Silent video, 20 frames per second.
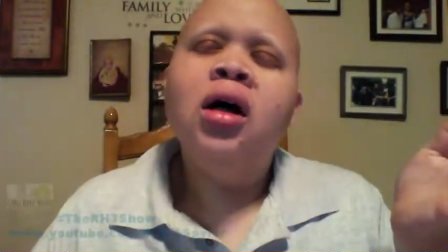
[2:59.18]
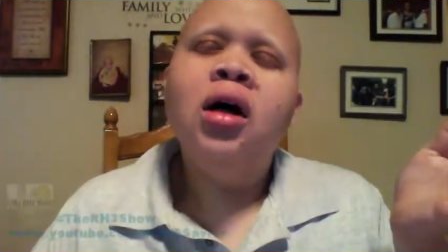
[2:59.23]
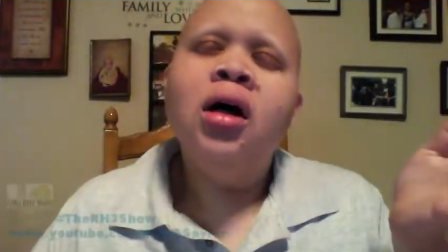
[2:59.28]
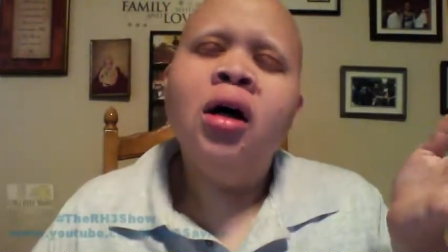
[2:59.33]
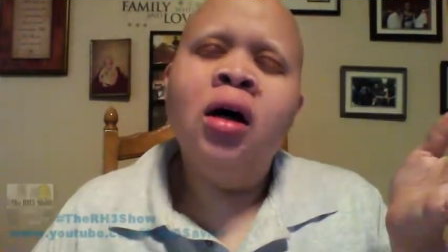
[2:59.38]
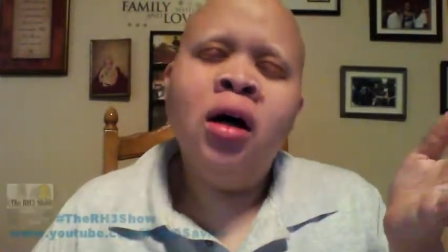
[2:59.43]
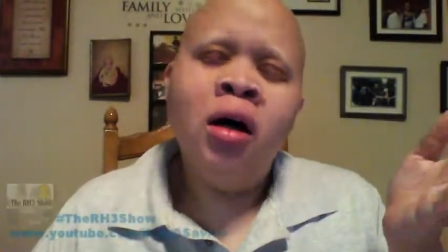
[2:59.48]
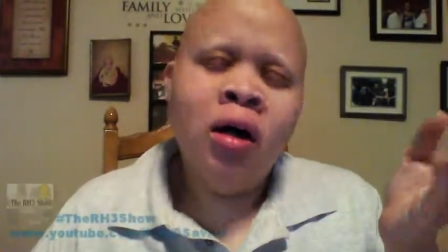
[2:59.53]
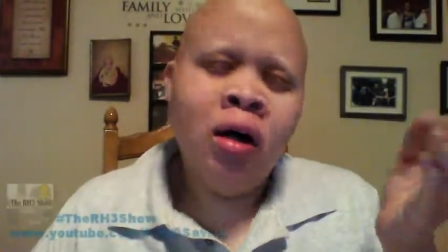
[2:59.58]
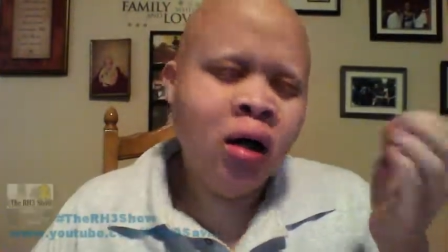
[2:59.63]

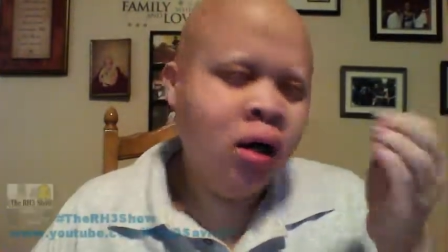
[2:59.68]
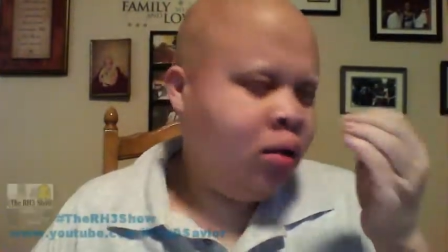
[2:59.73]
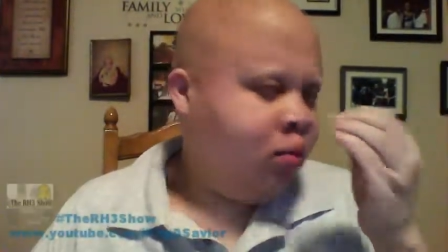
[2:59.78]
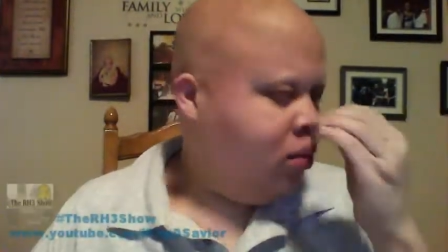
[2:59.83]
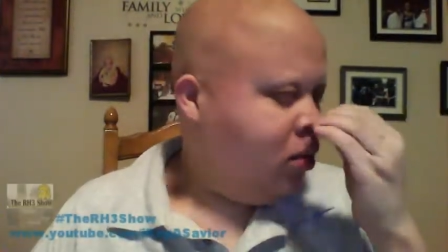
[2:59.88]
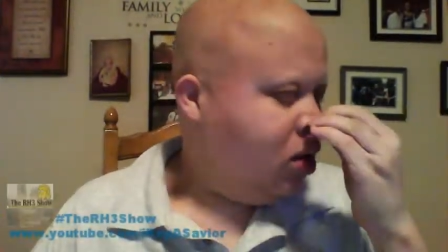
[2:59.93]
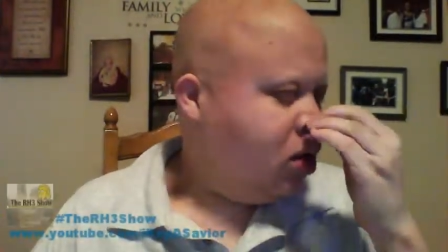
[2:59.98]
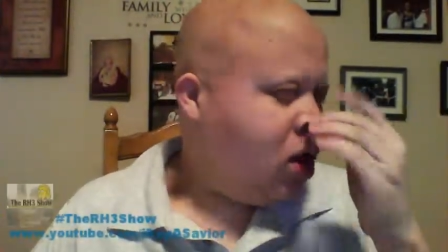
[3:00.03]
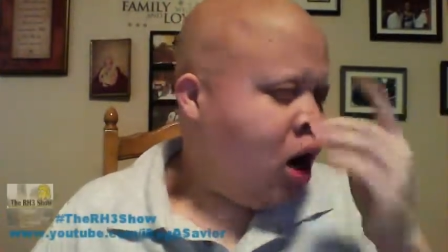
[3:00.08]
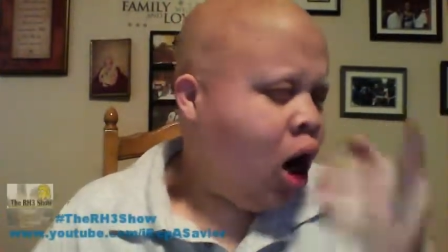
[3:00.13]
um,
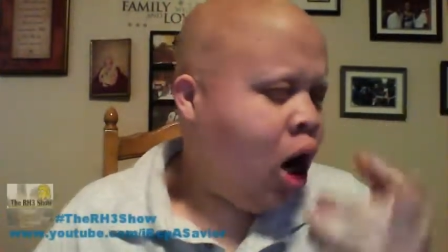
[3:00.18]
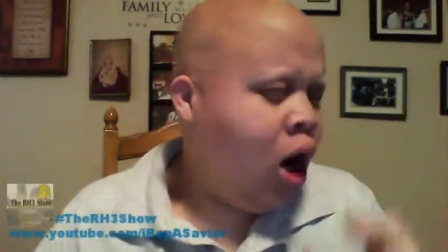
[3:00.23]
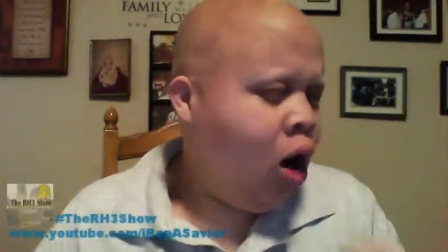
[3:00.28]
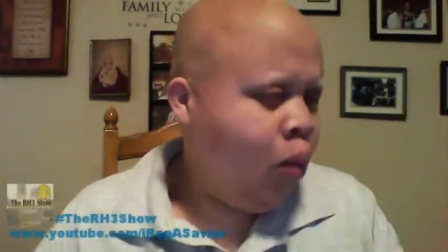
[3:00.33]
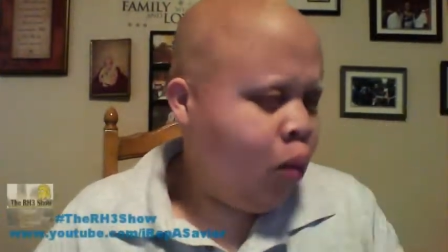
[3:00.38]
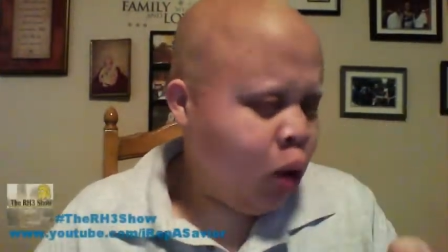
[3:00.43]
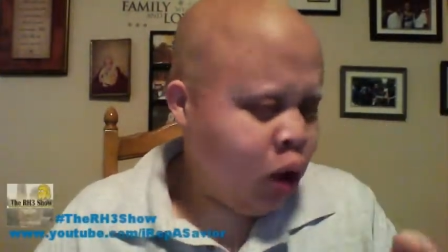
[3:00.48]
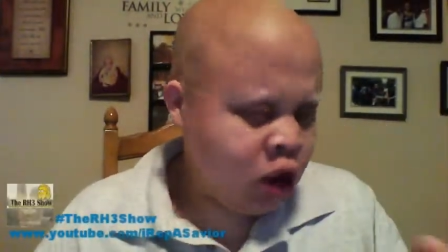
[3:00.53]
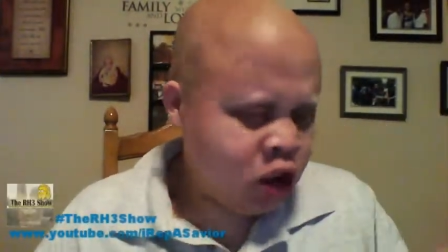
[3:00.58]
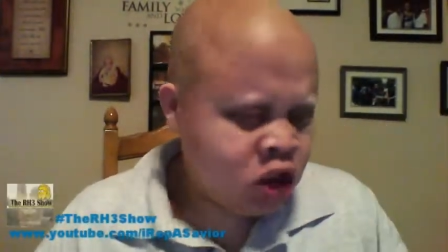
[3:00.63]
the
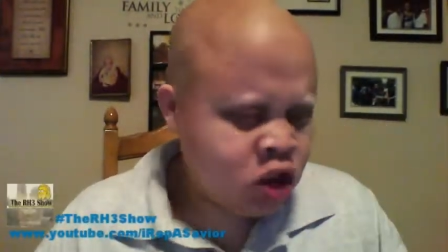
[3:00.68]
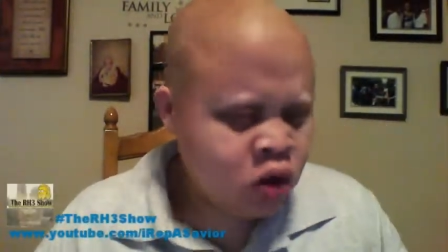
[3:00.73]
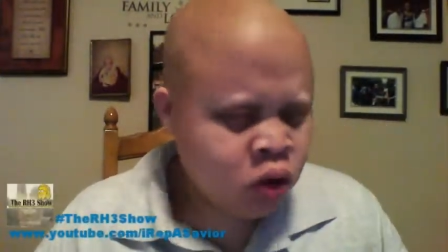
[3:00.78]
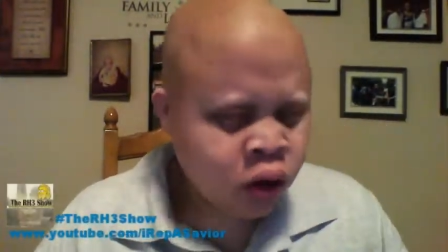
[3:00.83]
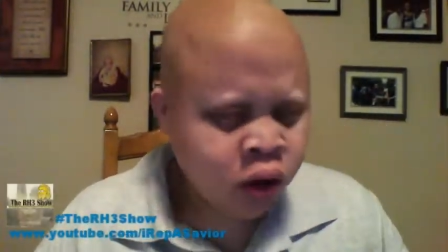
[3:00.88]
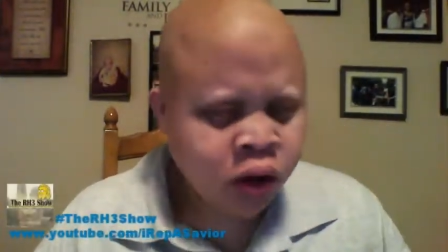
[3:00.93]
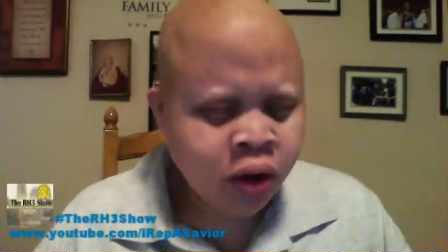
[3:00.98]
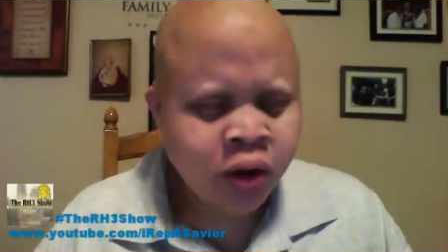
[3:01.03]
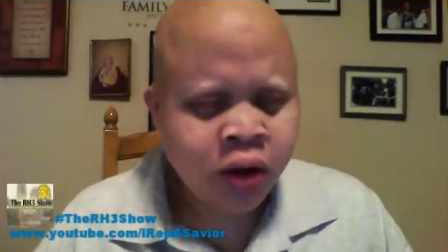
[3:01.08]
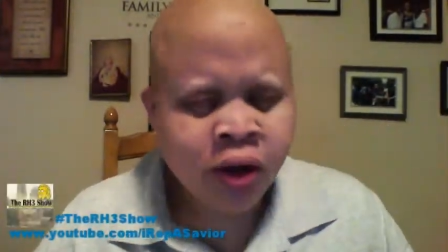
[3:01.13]
Hallmark
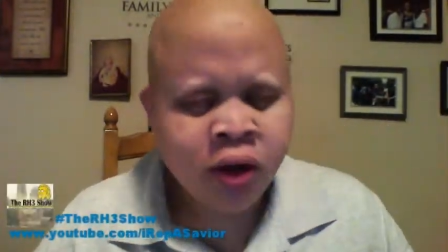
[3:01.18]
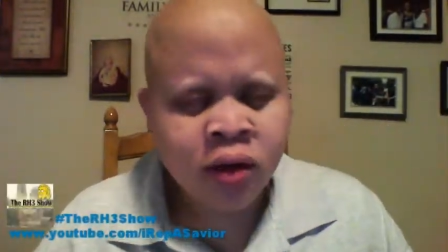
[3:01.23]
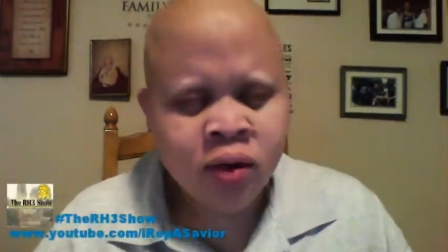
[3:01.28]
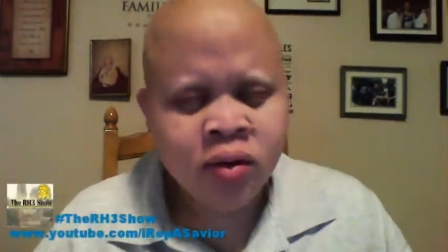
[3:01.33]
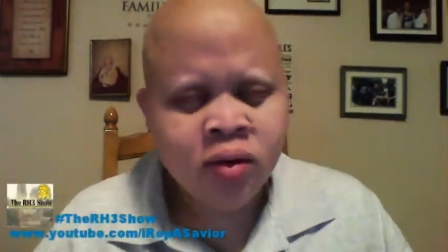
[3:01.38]
store, and